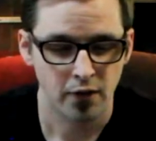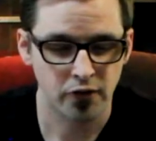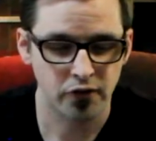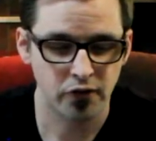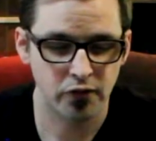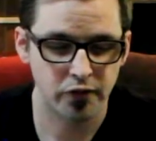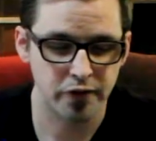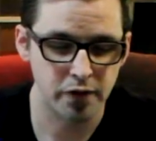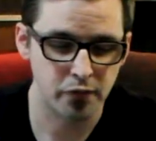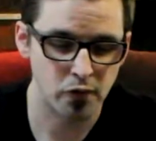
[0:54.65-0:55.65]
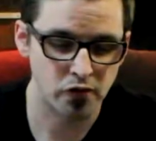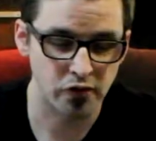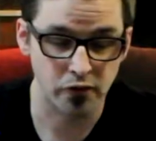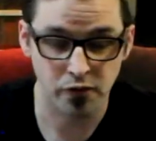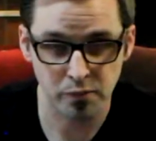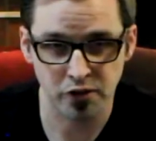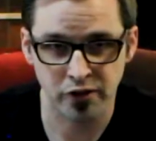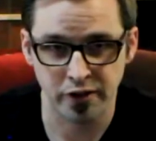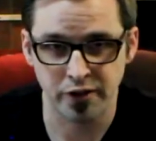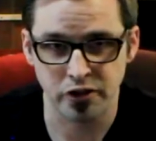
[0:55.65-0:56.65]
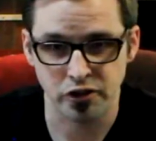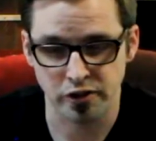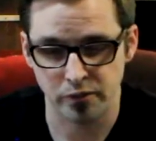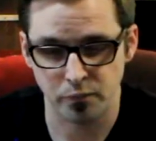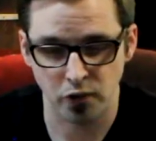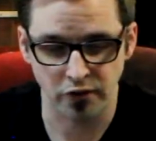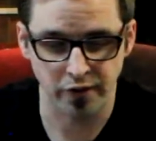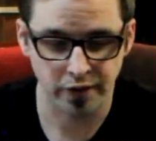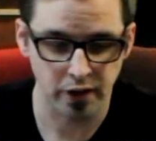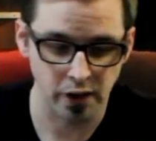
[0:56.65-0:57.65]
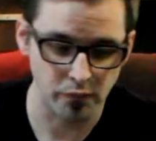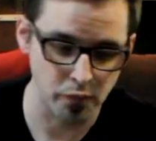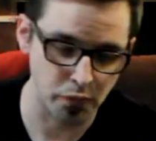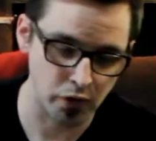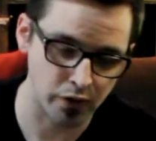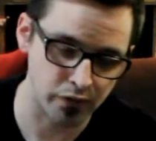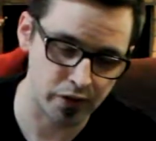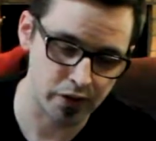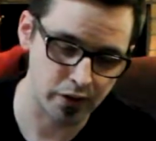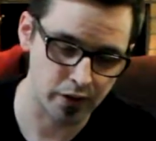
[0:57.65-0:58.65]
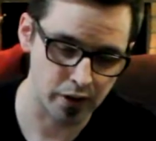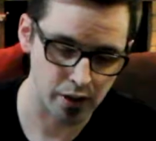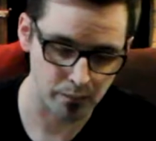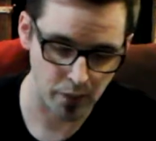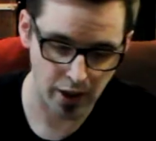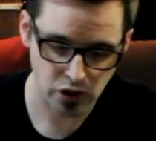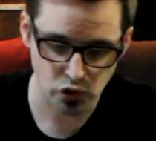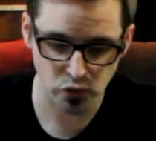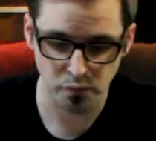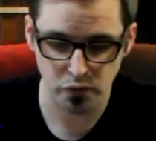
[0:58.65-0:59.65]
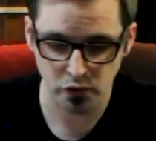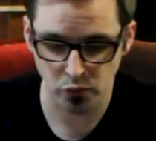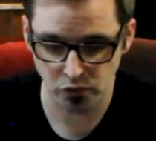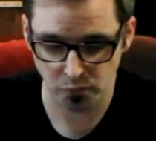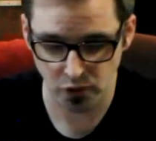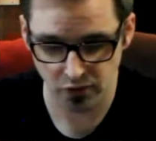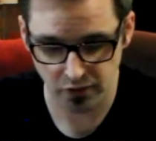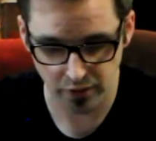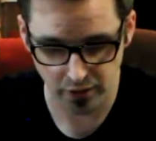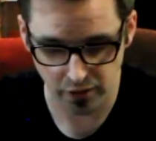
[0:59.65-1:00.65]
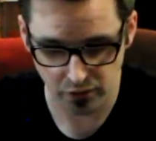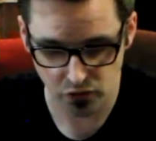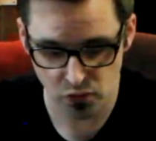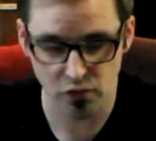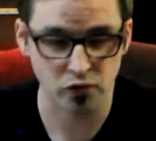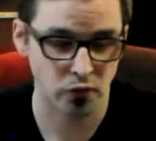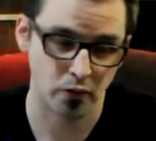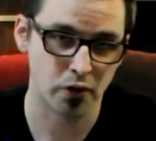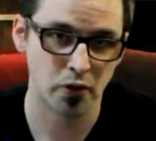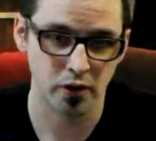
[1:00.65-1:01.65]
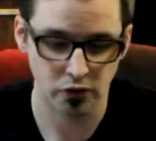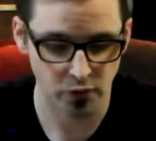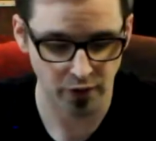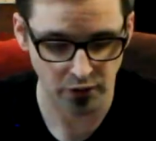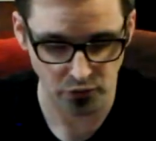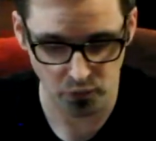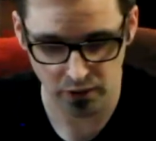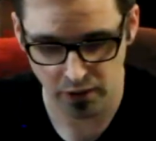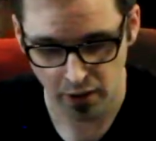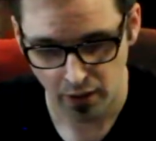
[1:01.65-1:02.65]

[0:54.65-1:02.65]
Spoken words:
This is the first limited edition printing of the book. The actual book was printed 2 years earlier in 2001.